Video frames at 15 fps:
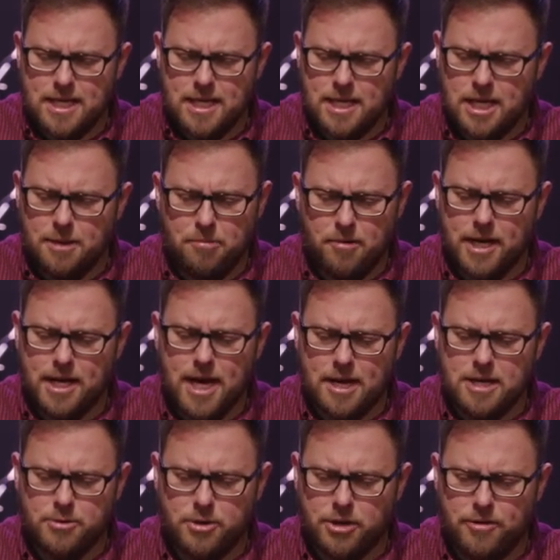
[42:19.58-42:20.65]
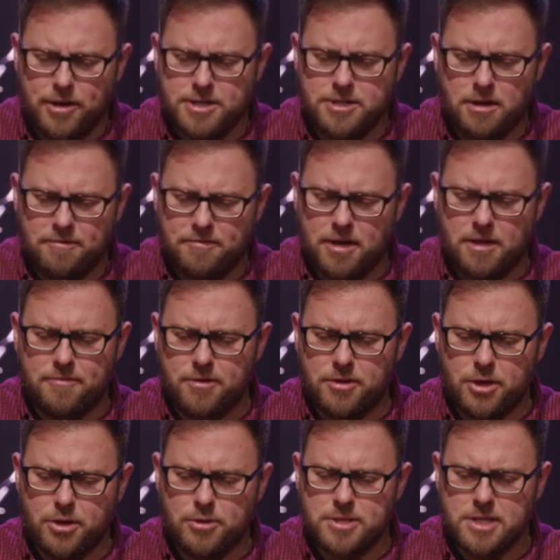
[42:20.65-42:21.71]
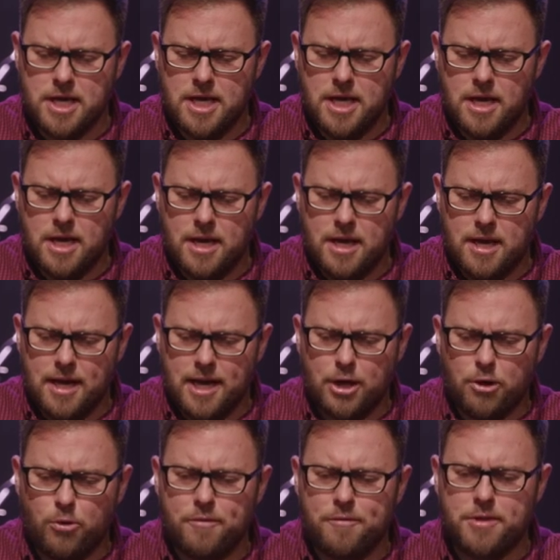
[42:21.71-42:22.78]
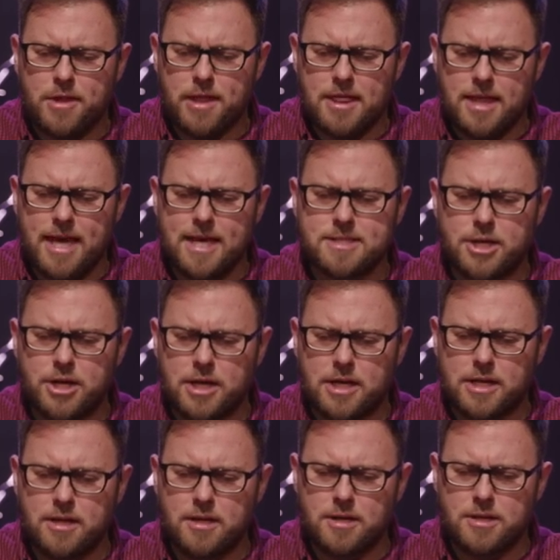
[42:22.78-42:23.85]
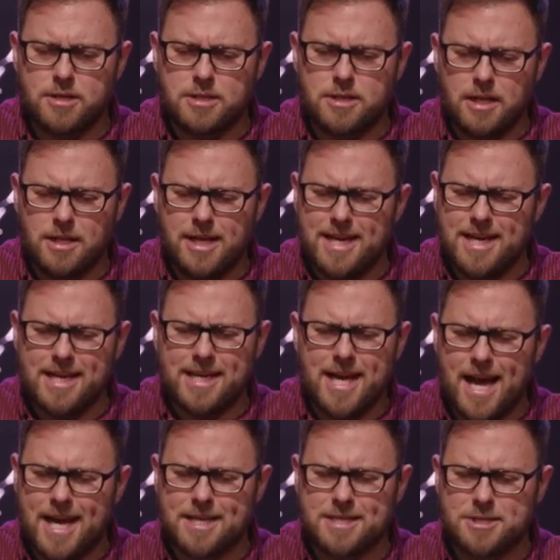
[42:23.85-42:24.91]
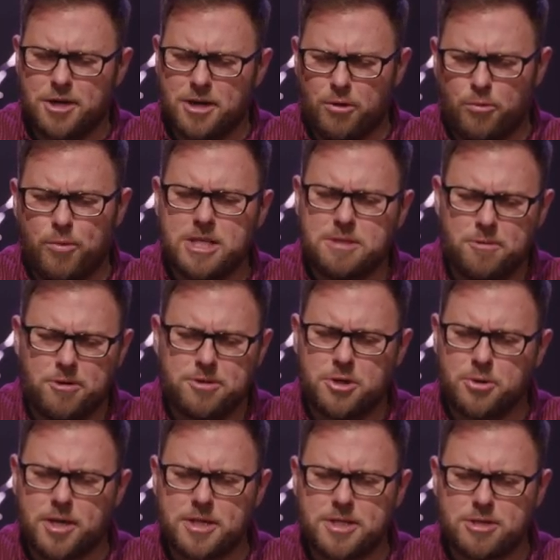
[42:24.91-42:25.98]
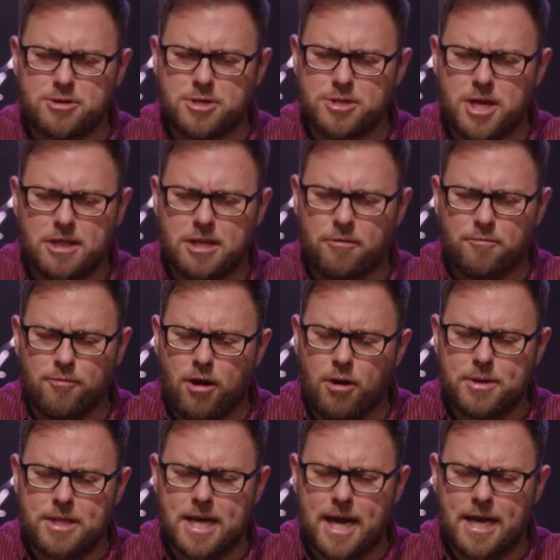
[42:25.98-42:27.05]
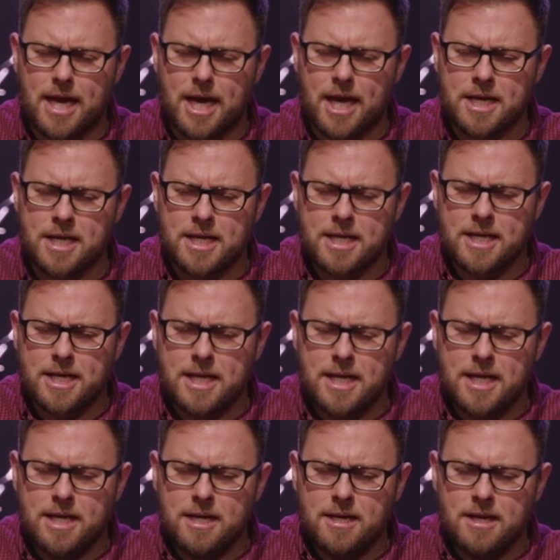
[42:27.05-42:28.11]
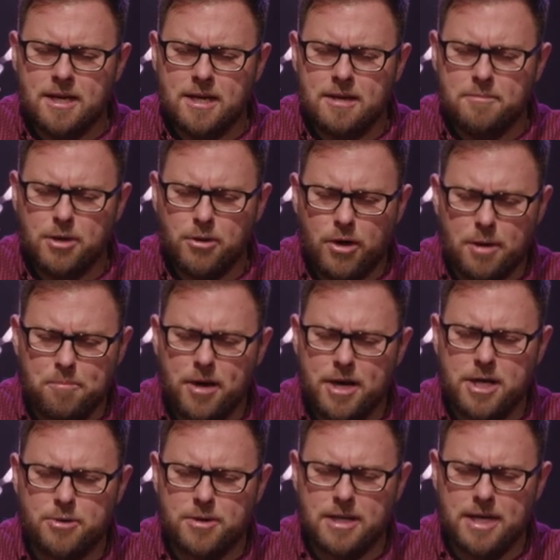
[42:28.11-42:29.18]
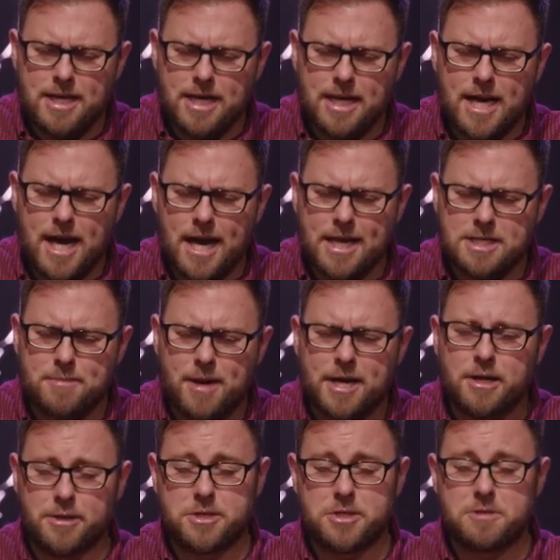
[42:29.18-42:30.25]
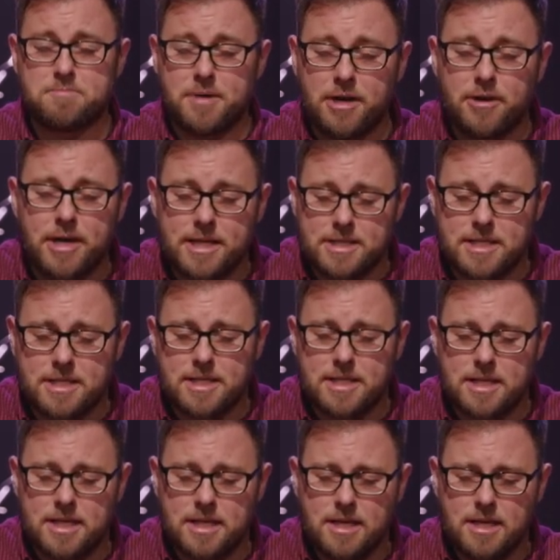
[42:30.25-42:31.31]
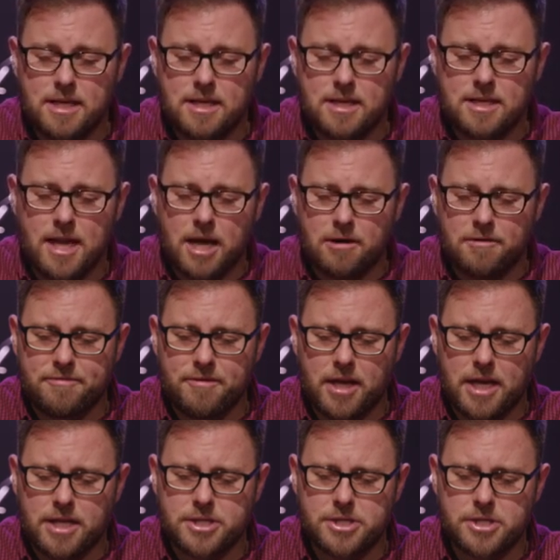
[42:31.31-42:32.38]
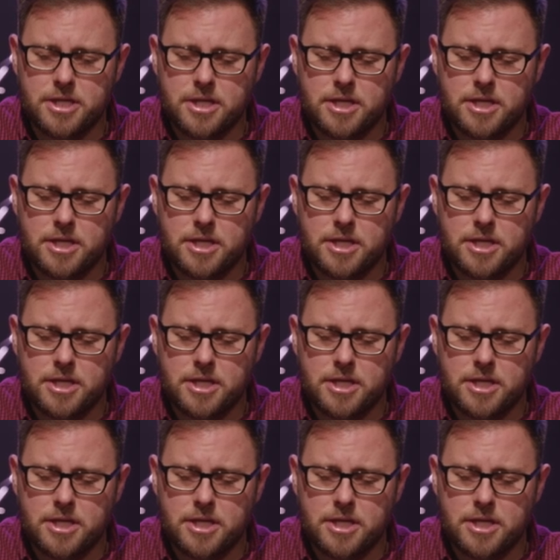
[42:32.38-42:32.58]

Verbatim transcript: I pray, God, you increase our faith for those. And Lord, for the things that you're going to lead and guide us, you're going to whisper to us because there's nothing wrong with that, God. But Lord, I pray you would lead and guide us by your spirit, not our flesh.